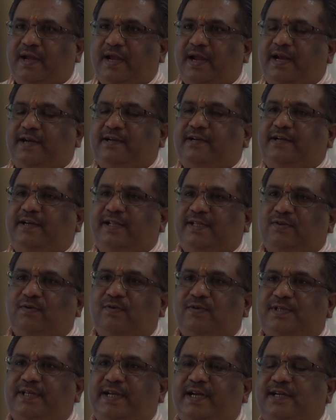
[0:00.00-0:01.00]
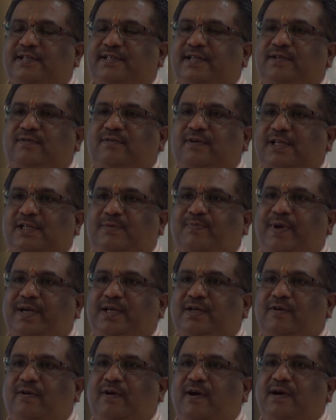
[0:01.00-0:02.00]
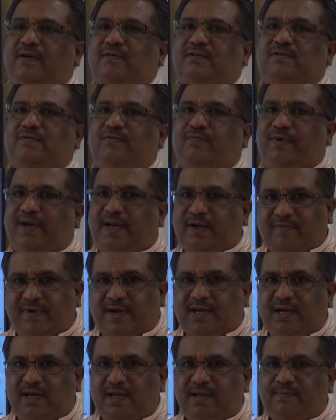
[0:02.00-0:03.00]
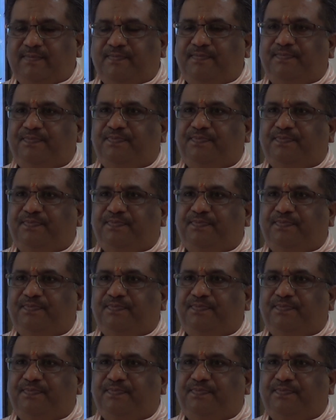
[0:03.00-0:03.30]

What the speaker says: it dissociates into respective ions very quickly,